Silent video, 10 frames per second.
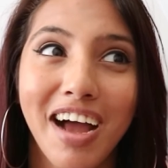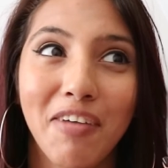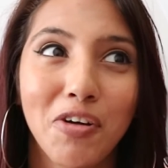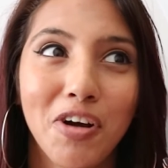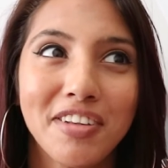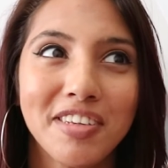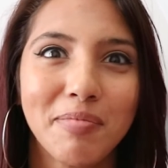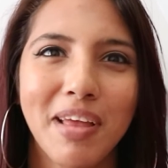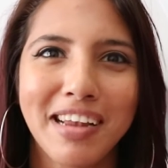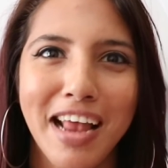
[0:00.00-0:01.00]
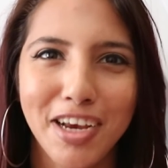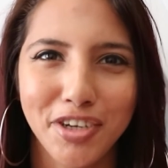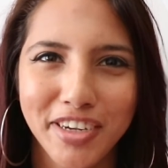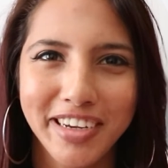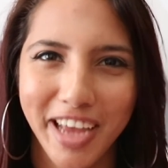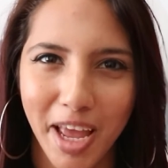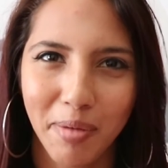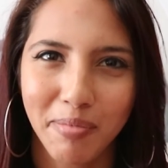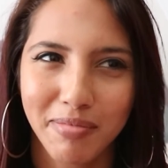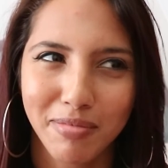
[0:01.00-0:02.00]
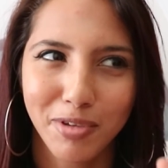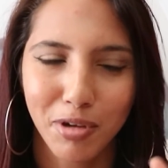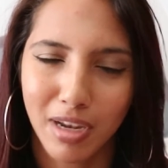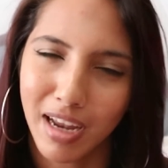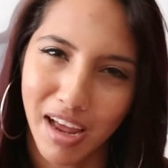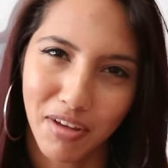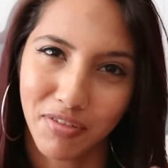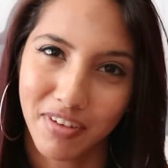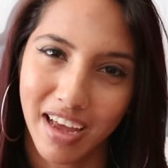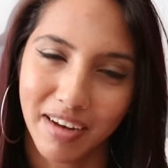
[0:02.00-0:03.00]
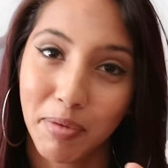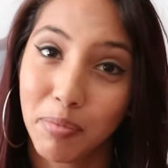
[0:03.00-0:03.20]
I have a concept, and it actually came to life, kind of.